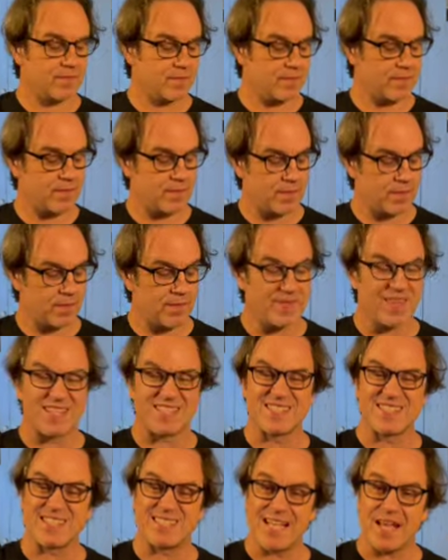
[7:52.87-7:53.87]
This
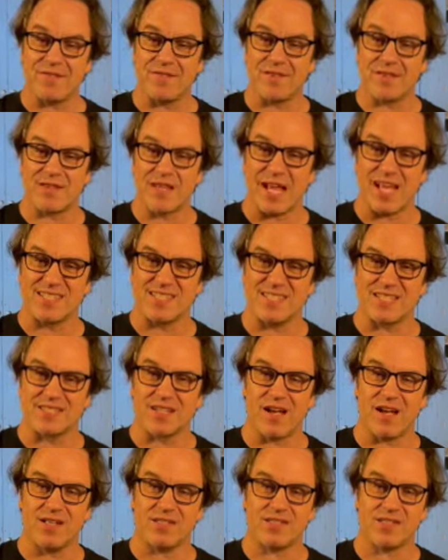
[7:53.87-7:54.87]
is a 7, as
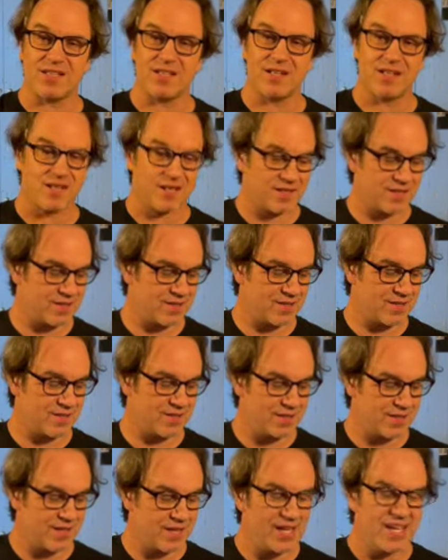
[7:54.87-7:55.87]
discussed.
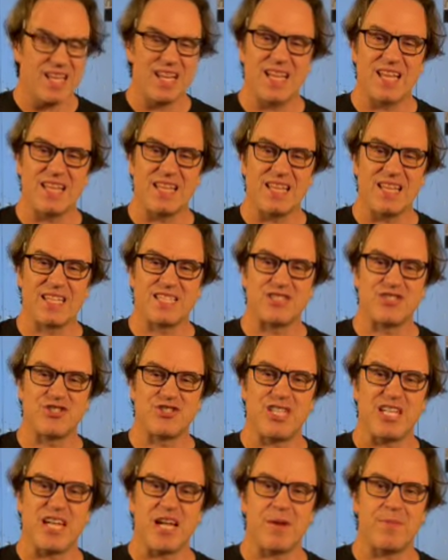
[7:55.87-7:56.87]
This
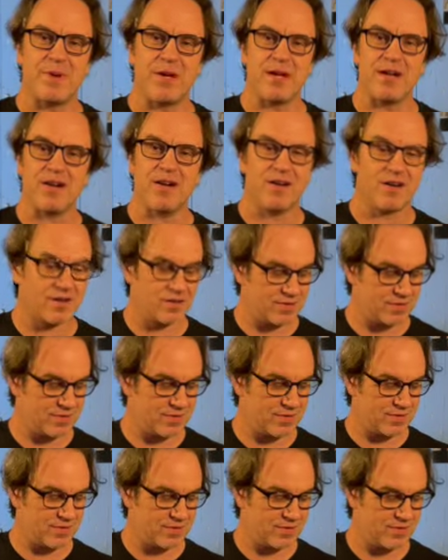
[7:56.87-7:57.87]
G up here,
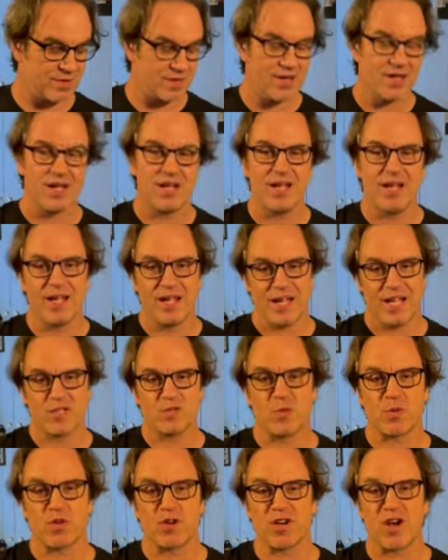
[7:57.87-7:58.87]
we're
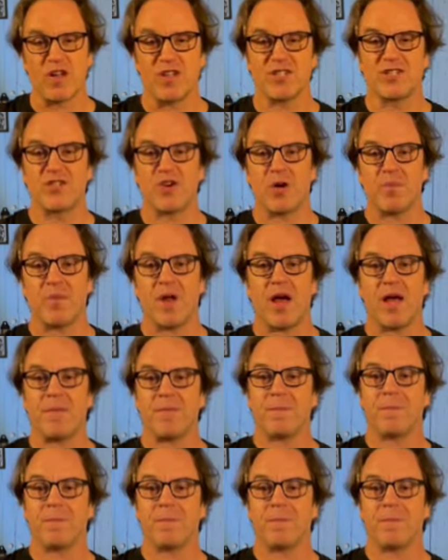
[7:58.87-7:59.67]
going to call a sharp 9.